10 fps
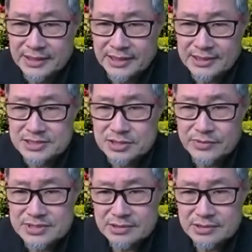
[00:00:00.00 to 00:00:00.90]
And so we
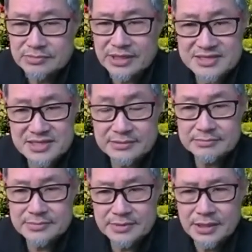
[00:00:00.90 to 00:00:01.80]
said, that's it.
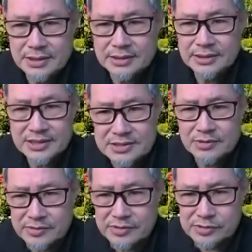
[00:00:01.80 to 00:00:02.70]
E-learning is
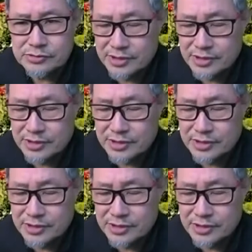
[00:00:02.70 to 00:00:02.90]
what you do.